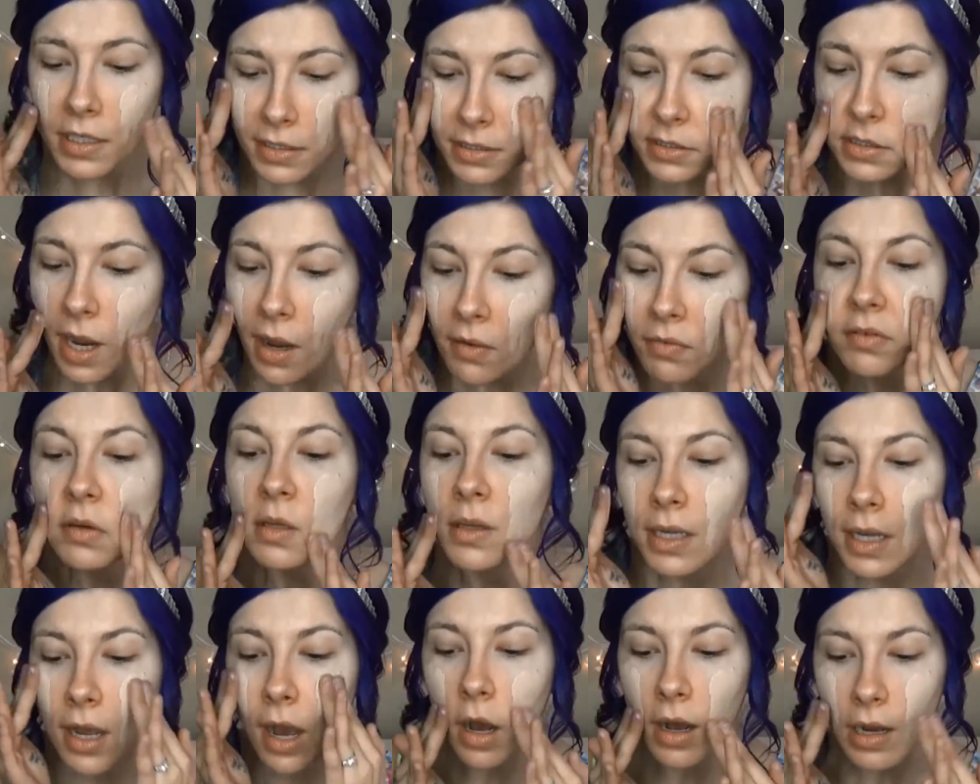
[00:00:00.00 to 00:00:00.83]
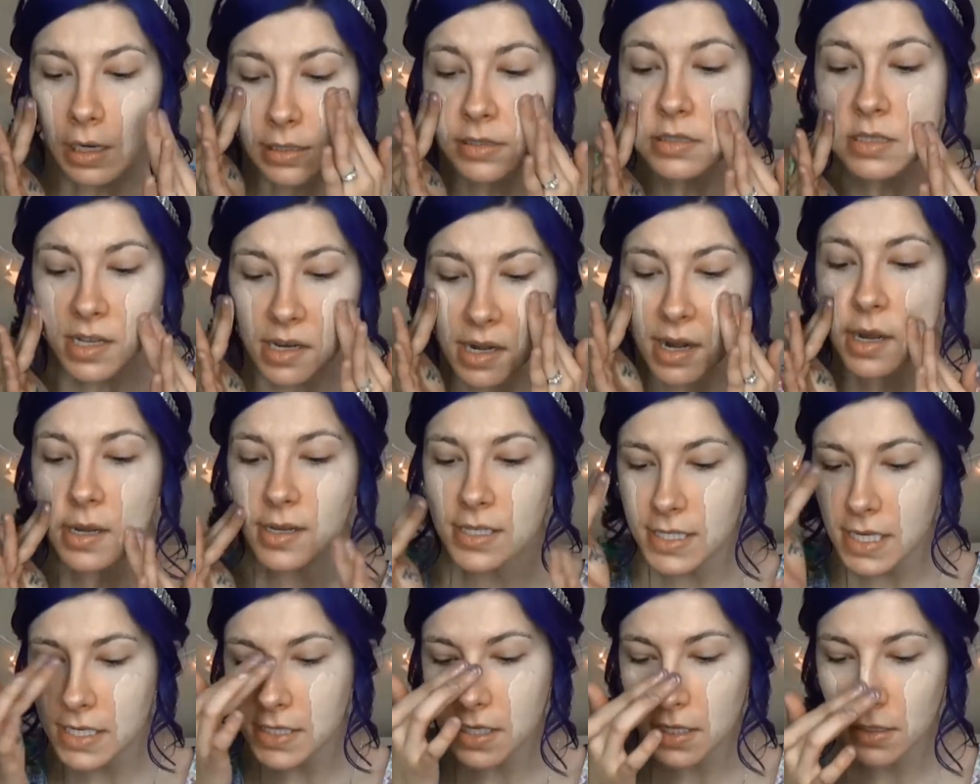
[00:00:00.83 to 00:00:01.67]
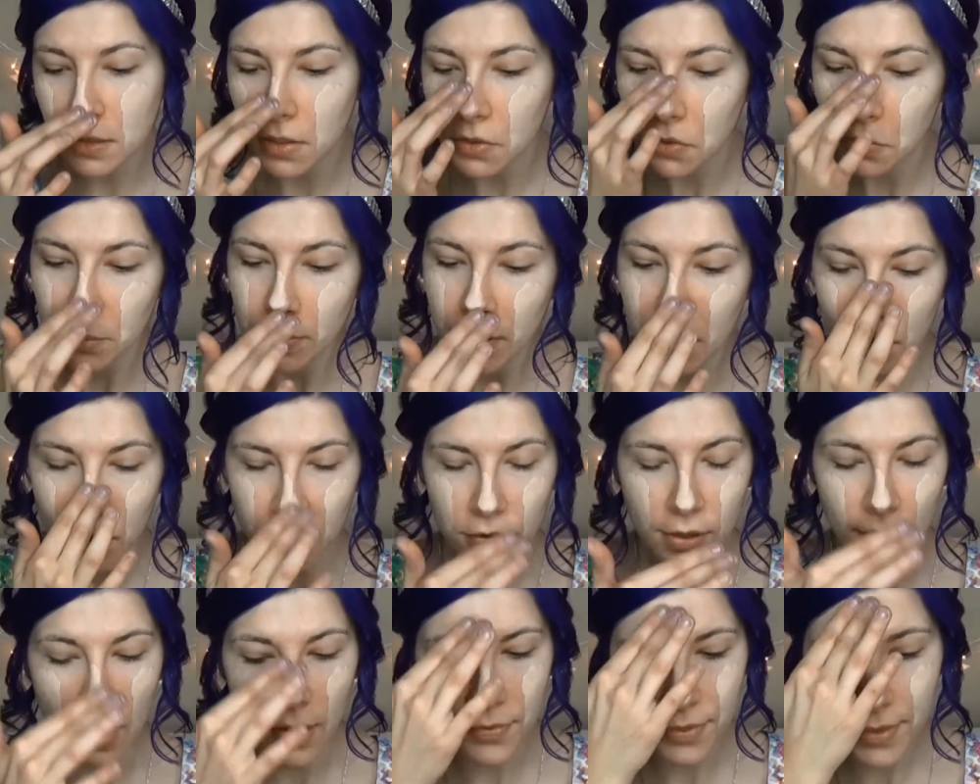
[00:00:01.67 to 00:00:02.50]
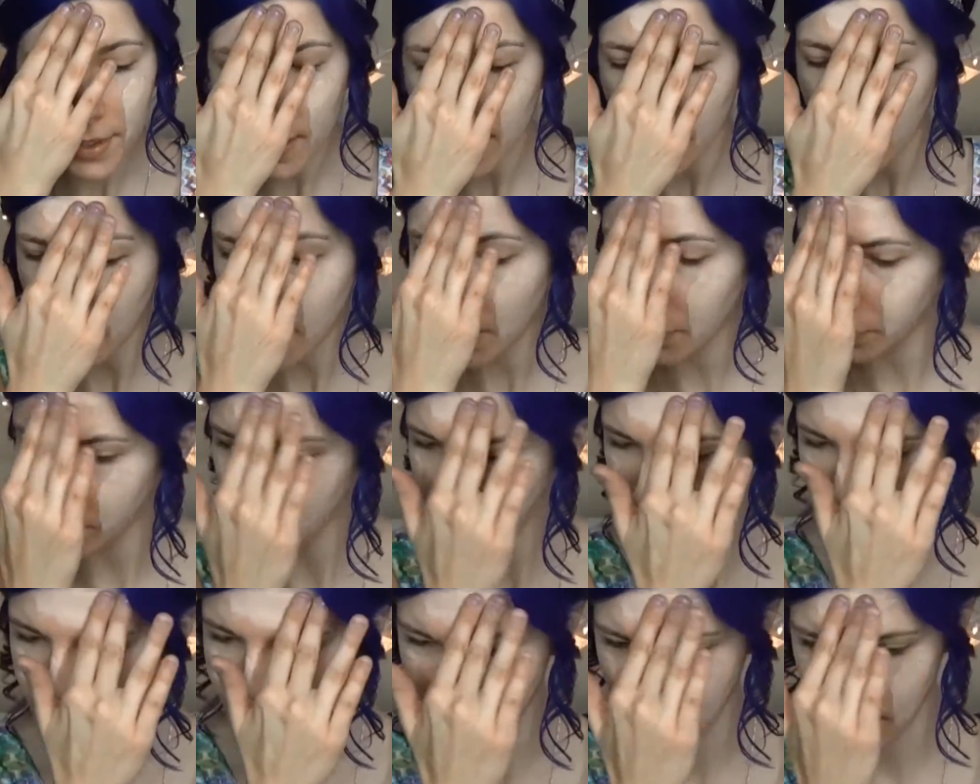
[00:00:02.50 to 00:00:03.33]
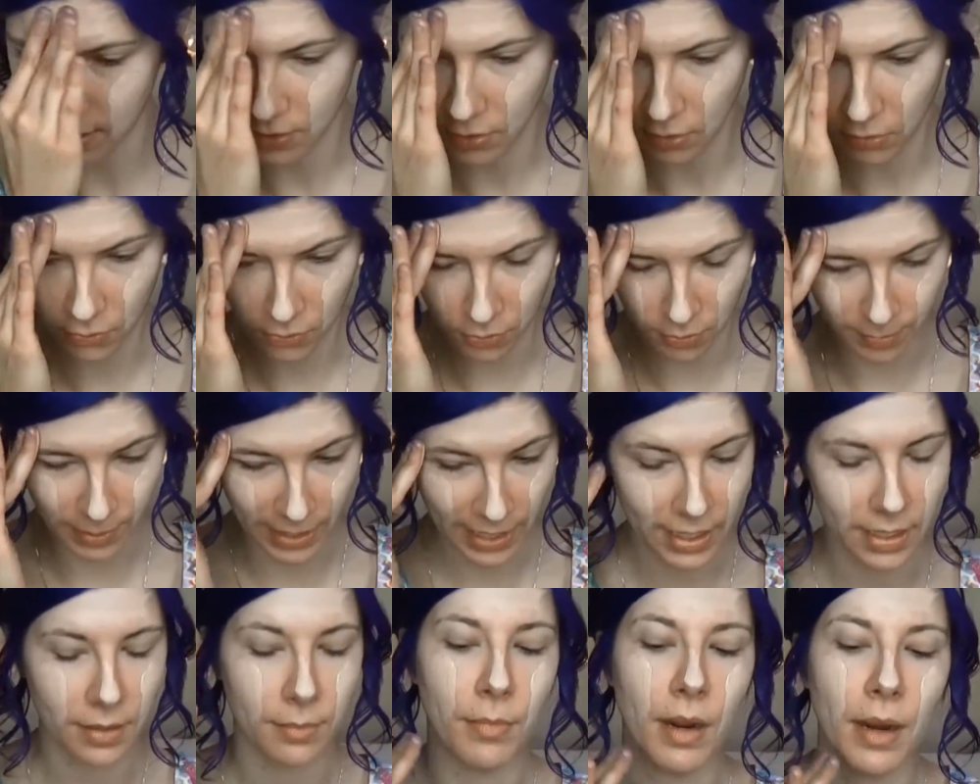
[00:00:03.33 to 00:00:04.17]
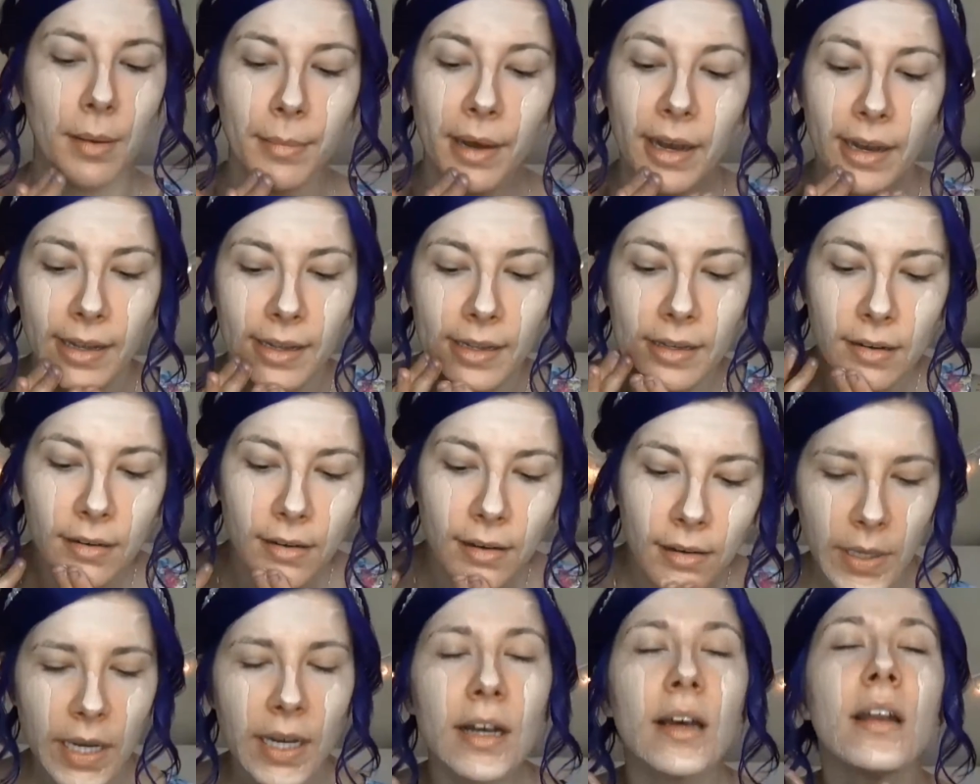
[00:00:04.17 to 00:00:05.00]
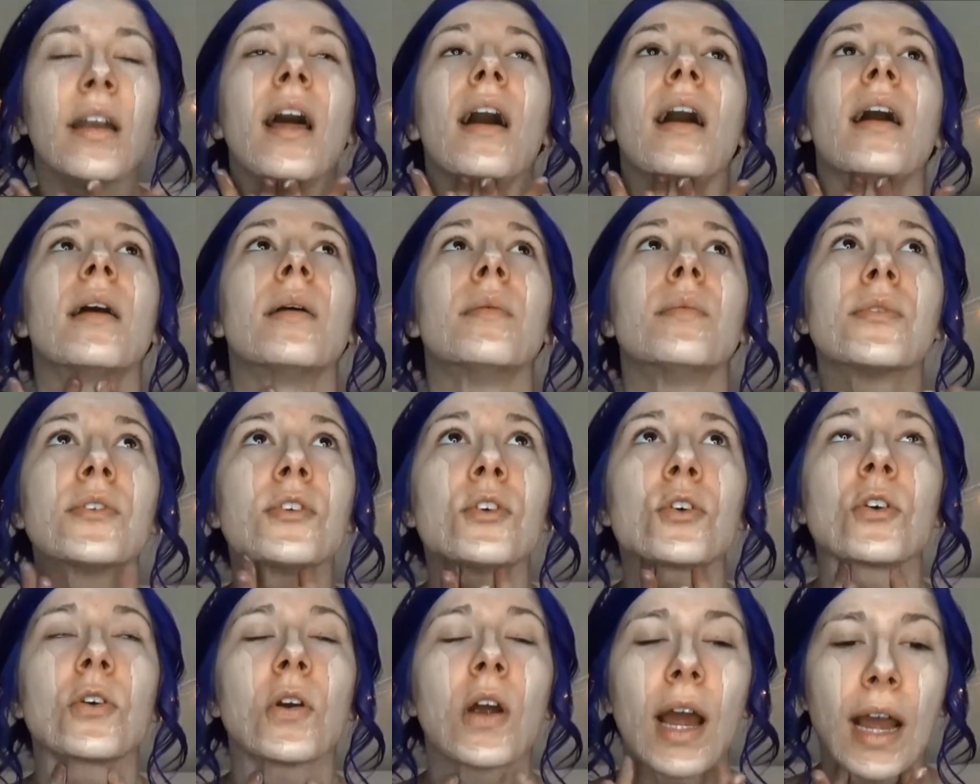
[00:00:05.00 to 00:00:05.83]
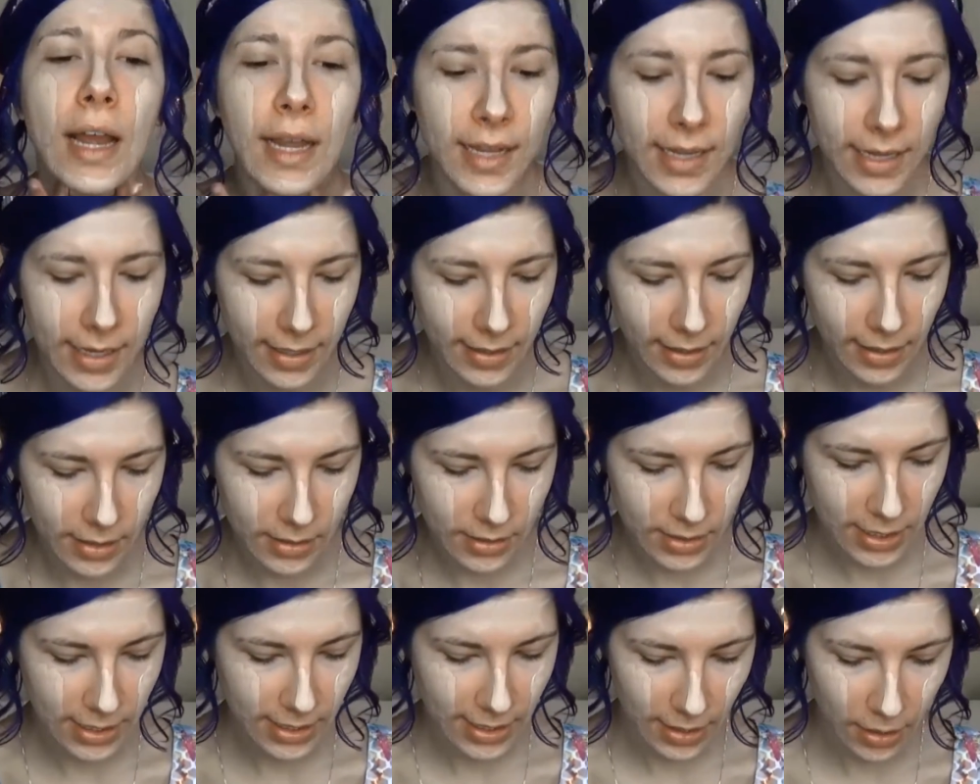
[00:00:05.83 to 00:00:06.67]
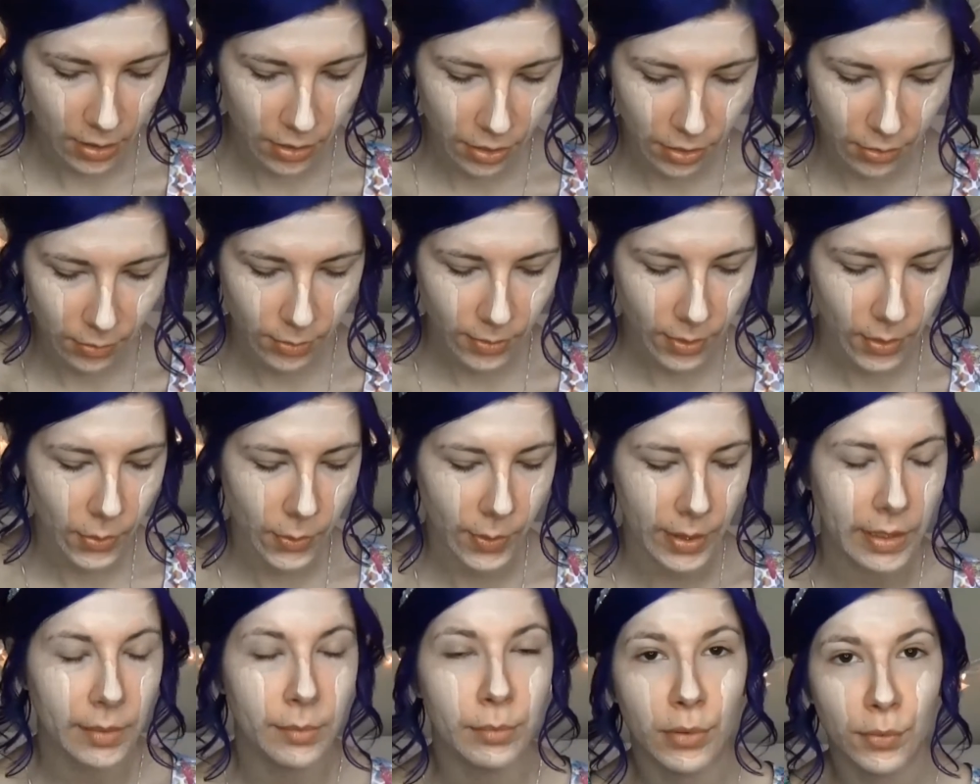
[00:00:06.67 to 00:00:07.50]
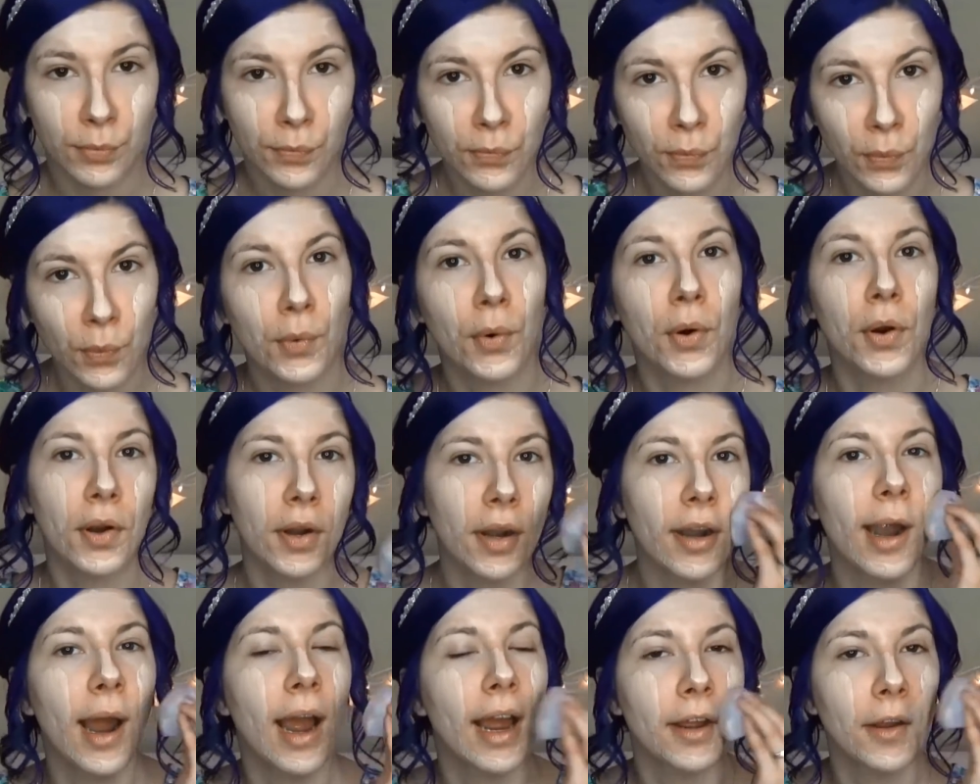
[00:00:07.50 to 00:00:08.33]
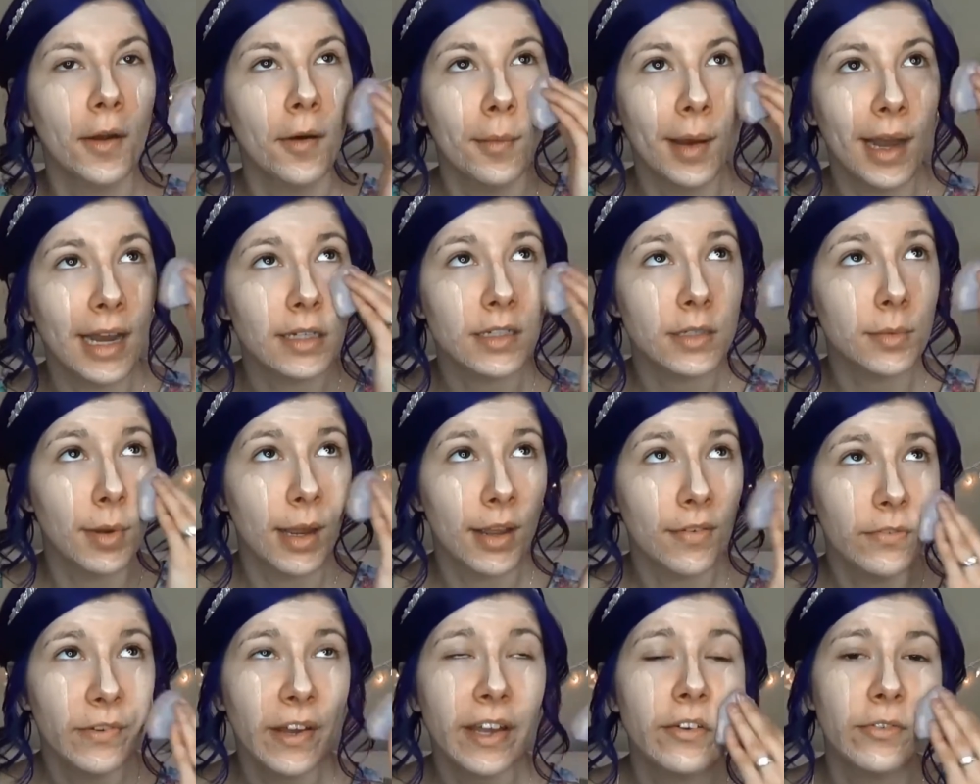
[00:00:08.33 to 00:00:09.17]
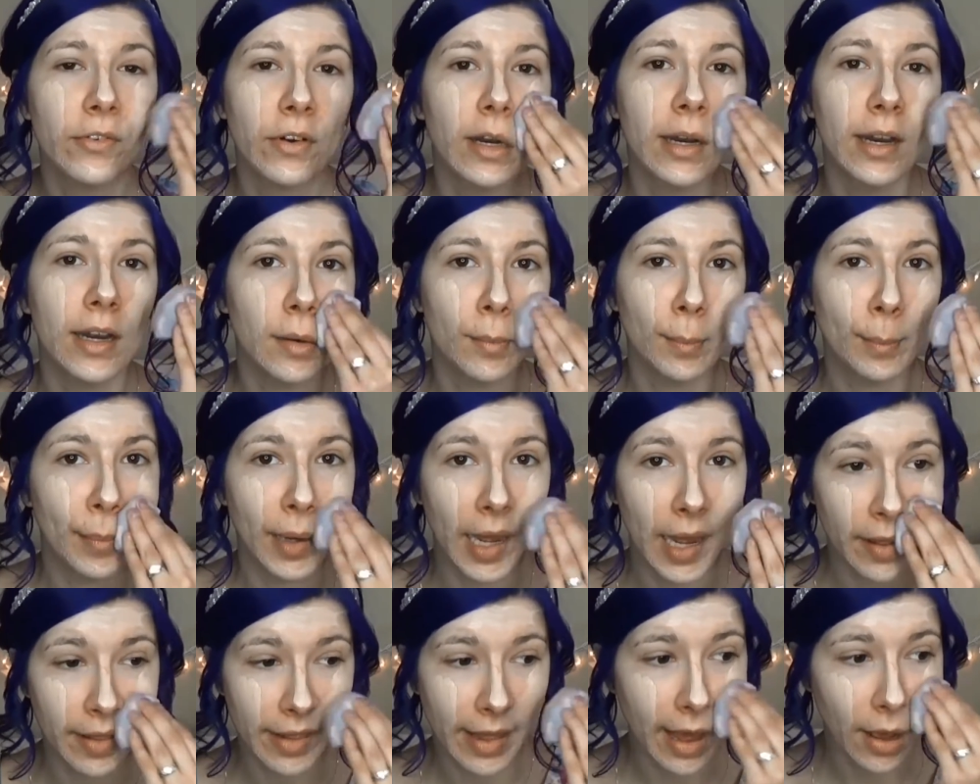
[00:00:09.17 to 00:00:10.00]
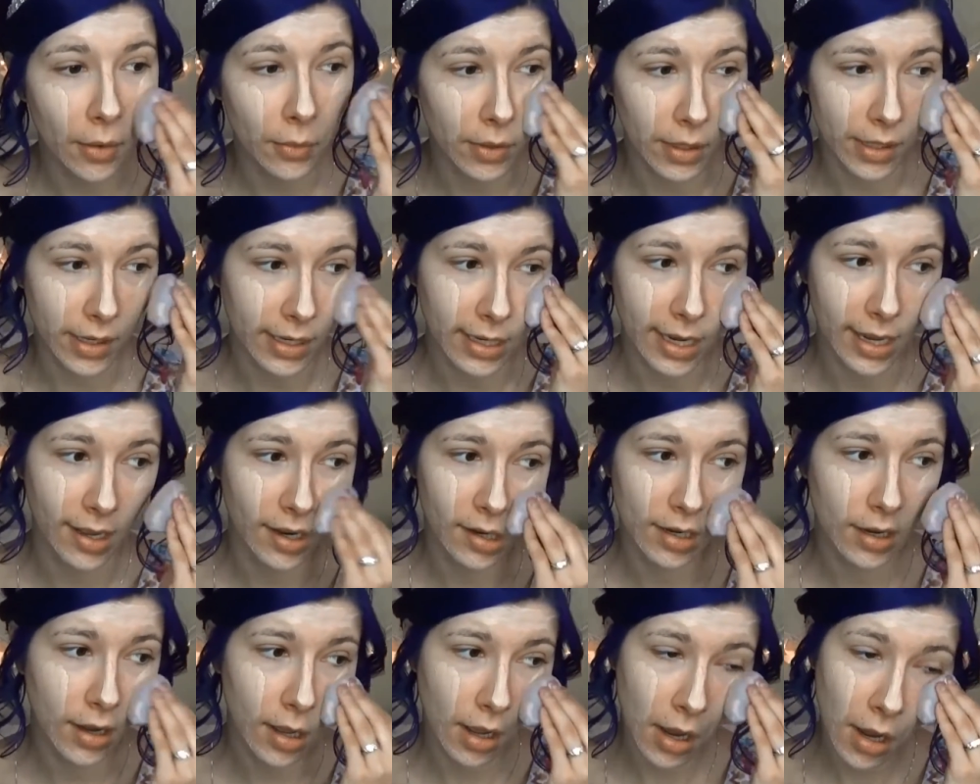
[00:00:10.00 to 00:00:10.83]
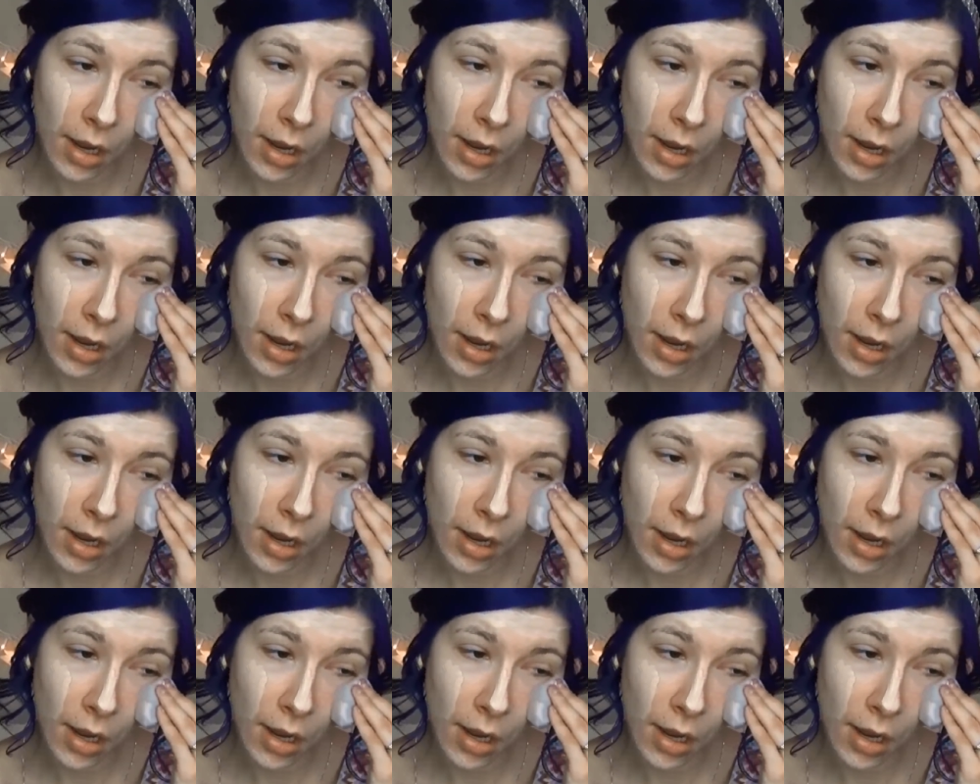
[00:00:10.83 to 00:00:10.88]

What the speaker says: It definitely oxidizes a little bit throughout the day, which is a total pain in my butt, but I'm trying to get through it before I go back to my favorite and buy that one again.